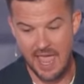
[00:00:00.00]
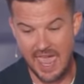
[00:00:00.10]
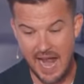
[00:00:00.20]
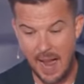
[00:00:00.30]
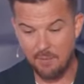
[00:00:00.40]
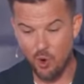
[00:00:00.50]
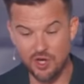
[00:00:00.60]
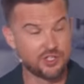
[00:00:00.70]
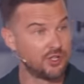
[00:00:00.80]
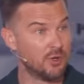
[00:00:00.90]
And I'm
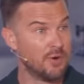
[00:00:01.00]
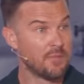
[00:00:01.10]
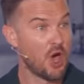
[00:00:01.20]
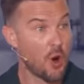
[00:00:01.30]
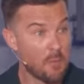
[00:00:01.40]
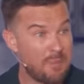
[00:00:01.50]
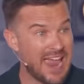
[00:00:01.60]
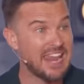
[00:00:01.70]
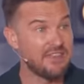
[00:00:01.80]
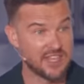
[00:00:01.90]
going to
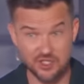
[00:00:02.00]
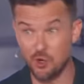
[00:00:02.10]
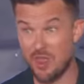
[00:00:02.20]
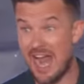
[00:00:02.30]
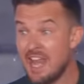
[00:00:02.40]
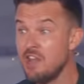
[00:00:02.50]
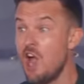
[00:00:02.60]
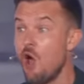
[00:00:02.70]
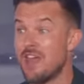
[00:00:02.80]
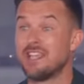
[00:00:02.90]
obey this truth. And I
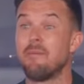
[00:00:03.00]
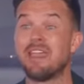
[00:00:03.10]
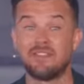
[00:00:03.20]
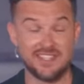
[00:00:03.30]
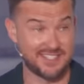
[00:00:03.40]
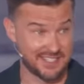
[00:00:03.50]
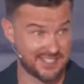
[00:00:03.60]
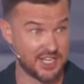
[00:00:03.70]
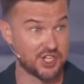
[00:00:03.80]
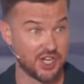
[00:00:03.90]
know as I make this
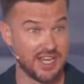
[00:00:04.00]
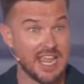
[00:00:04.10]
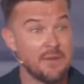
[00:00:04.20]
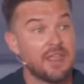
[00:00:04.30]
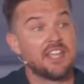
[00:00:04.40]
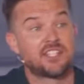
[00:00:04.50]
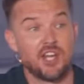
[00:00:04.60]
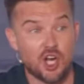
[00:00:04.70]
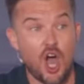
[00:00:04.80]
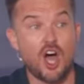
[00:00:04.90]
decision, it's
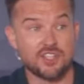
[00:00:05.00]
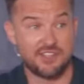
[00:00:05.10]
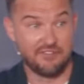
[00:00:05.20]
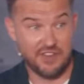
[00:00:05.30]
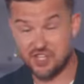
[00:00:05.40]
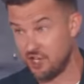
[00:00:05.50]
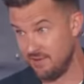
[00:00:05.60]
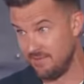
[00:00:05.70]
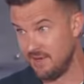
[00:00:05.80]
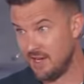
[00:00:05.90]
going to cause division.
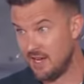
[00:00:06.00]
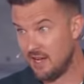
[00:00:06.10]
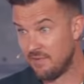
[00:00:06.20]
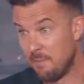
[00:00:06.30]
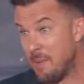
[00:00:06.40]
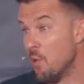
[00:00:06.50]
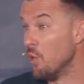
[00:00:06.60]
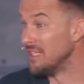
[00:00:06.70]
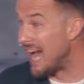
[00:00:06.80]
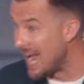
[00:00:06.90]
That people
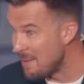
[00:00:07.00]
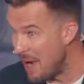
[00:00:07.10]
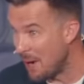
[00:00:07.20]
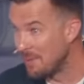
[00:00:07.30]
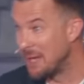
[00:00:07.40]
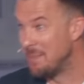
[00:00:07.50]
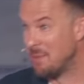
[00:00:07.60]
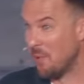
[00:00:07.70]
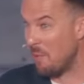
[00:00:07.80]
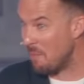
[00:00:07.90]
will lie about me.
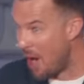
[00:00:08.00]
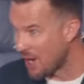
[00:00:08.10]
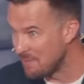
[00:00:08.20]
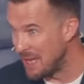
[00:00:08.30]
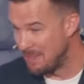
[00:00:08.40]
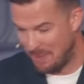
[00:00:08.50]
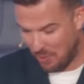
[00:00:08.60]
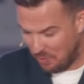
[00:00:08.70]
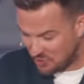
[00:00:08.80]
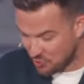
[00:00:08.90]
People will mock me.
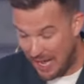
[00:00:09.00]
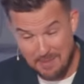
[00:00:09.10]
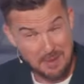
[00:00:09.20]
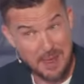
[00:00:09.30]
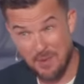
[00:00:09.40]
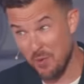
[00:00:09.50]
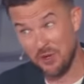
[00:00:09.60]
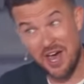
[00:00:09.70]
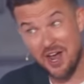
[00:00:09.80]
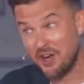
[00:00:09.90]
People will betray me. People
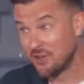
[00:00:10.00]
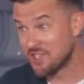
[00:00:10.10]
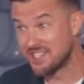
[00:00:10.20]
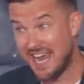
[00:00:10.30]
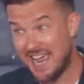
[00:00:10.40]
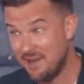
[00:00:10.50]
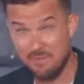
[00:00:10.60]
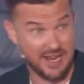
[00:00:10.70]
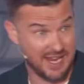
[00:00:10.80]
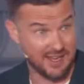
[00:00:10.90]
will not understand
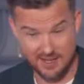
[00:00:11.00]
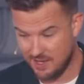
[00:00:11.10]
me.